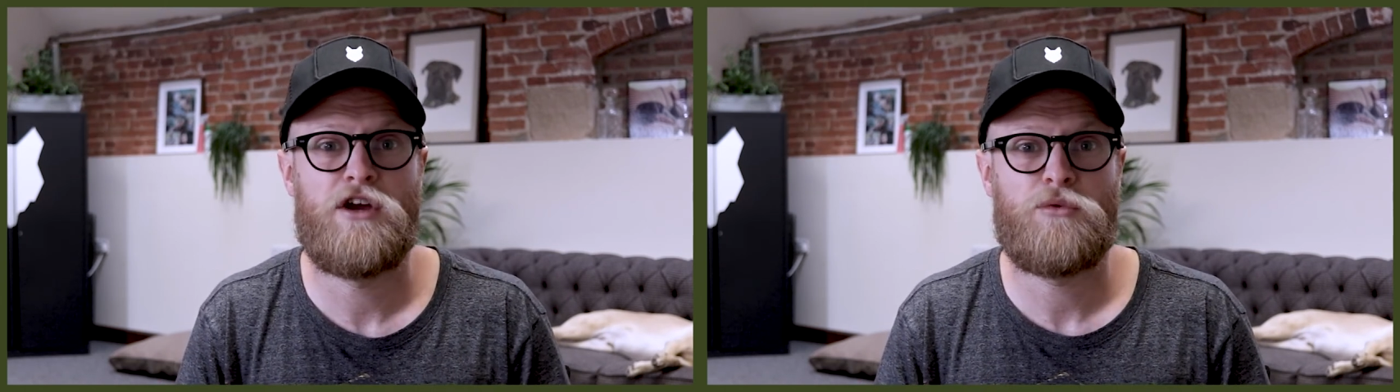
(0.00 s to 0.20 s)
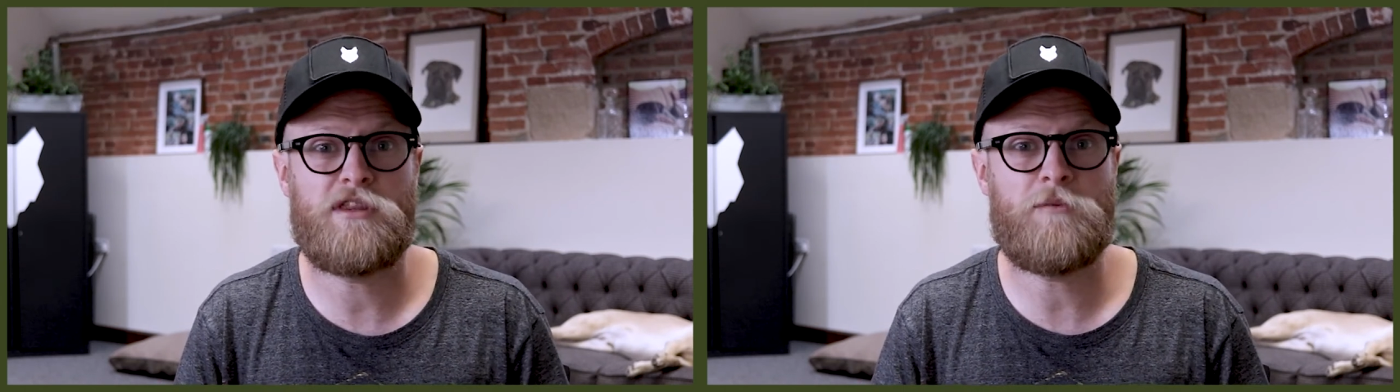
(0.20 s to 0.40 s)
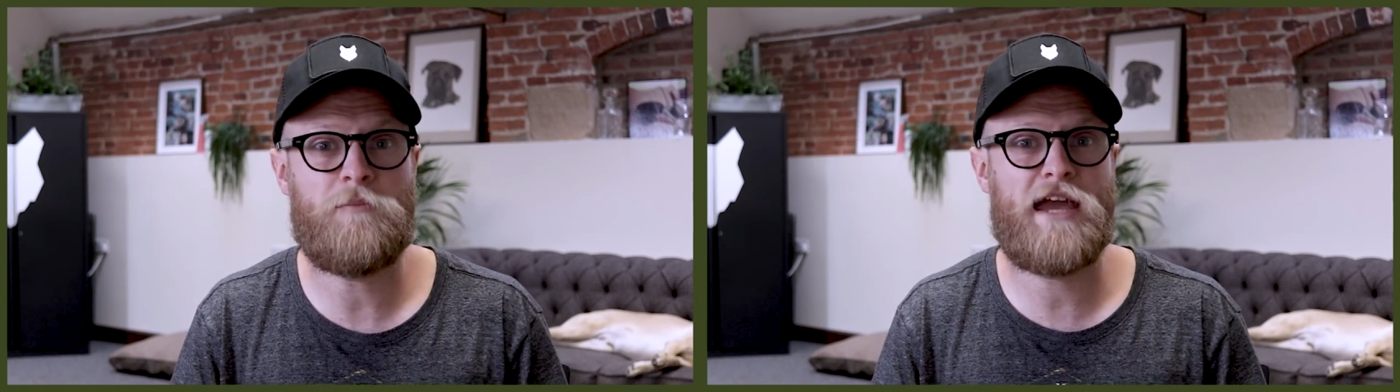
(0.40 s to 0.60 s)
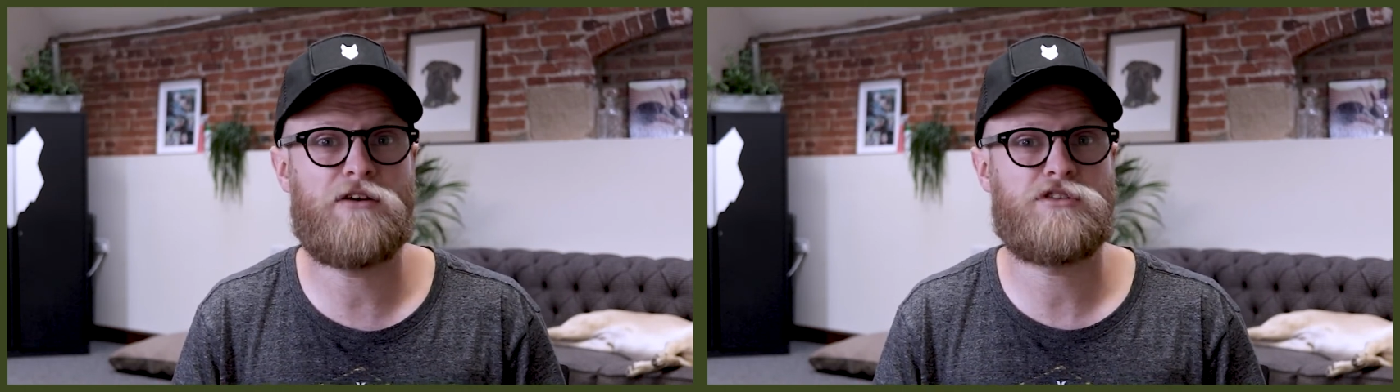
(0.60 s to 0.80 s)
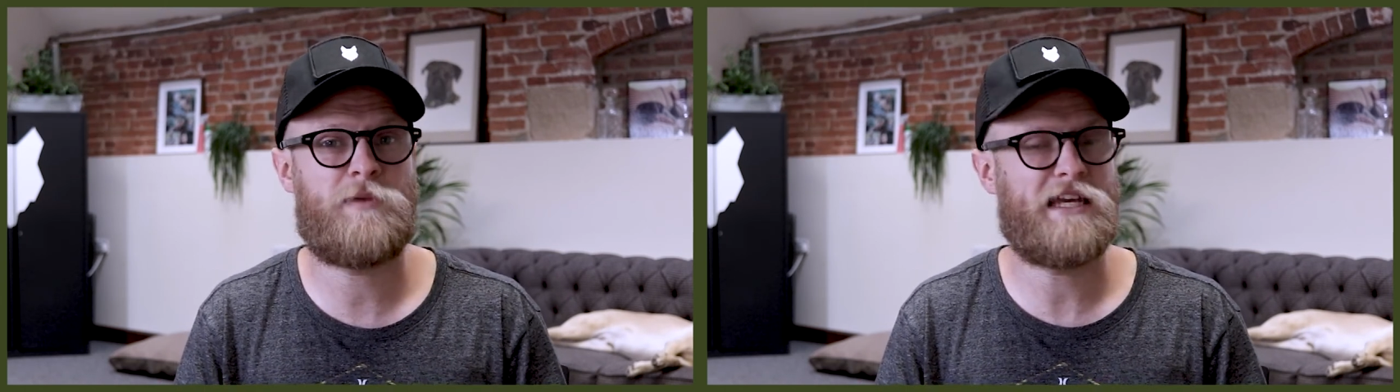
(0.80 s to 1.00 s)
with the
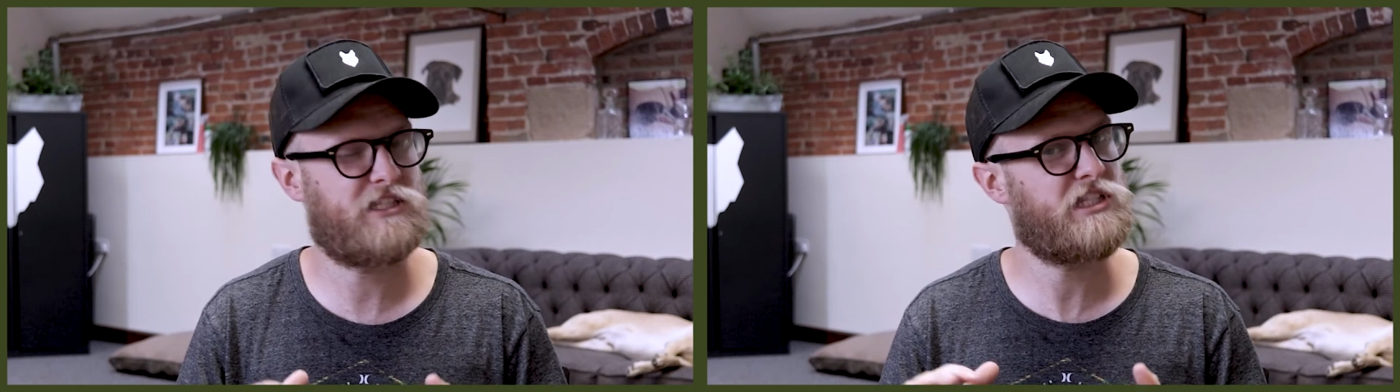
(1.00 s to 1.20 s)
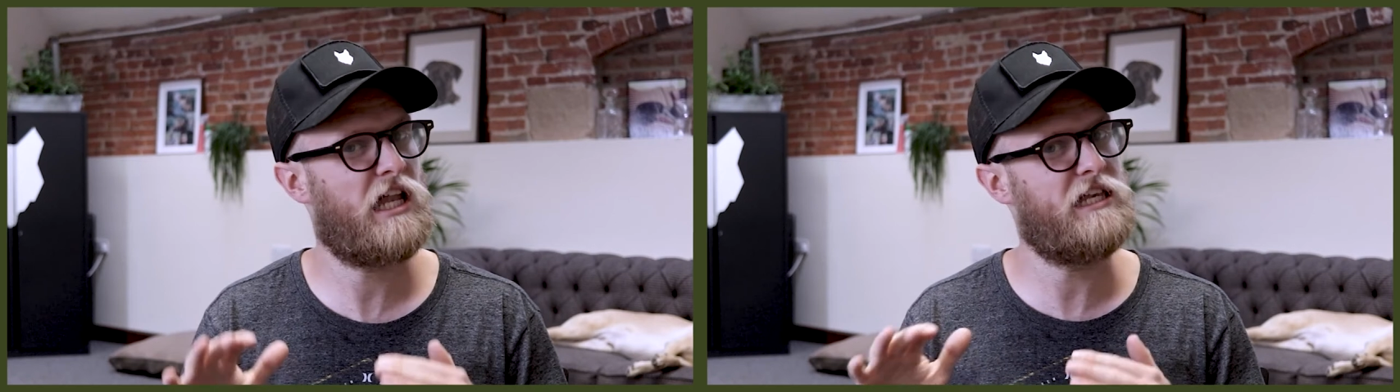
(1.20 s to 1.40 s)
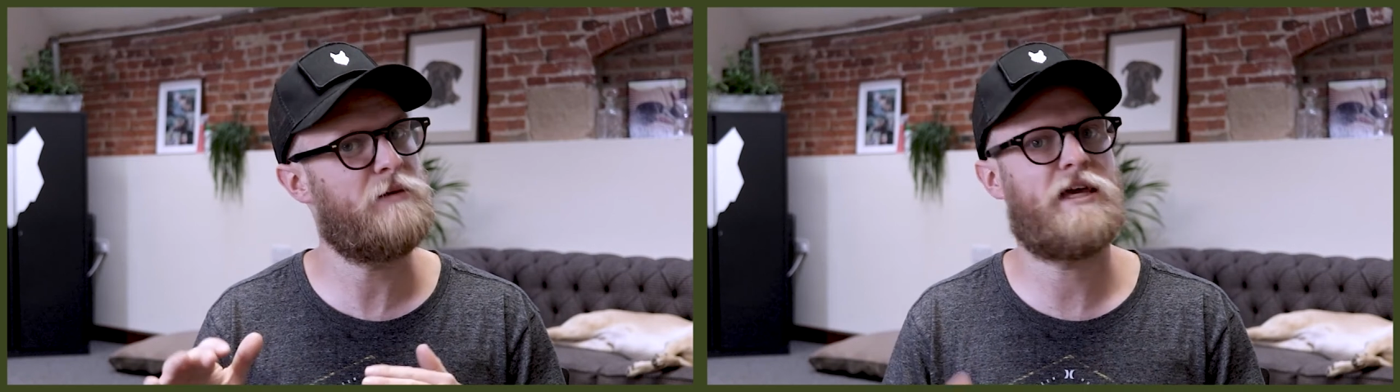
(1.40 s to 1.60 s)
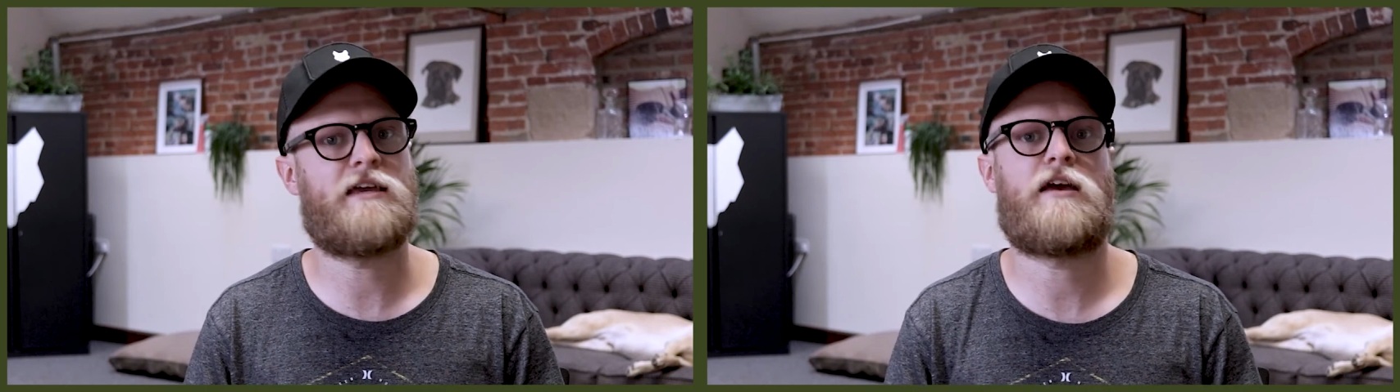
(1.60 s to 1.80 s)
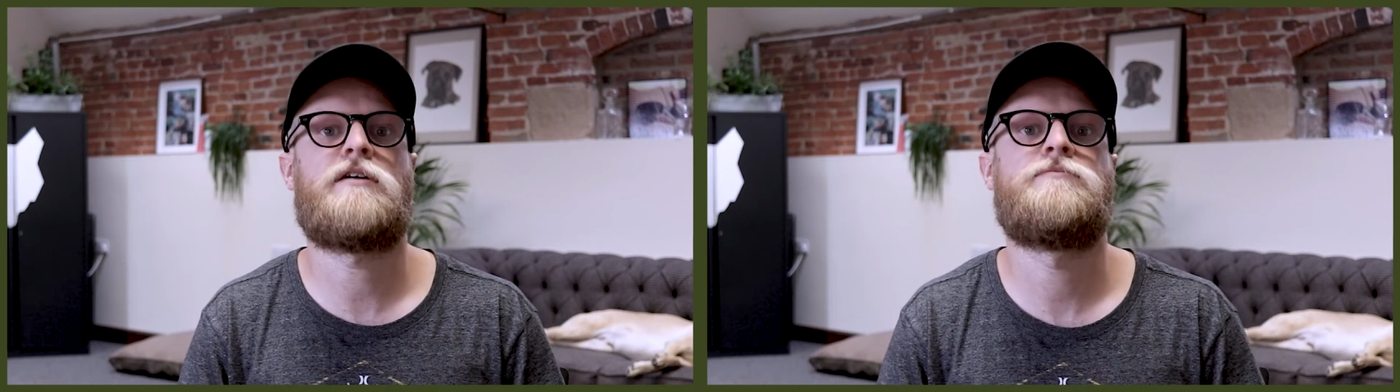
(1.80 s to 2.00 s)
males being slightly
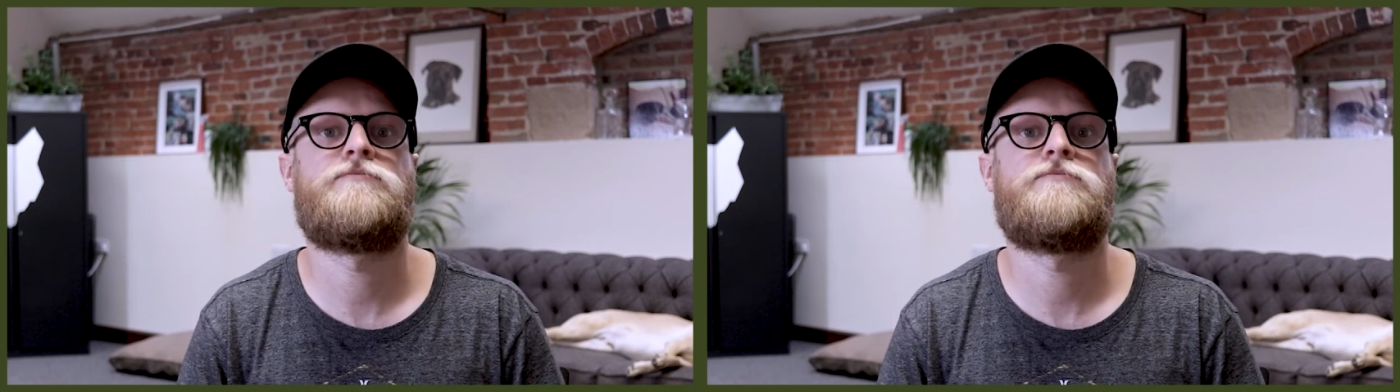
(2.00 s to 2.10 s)
bigger.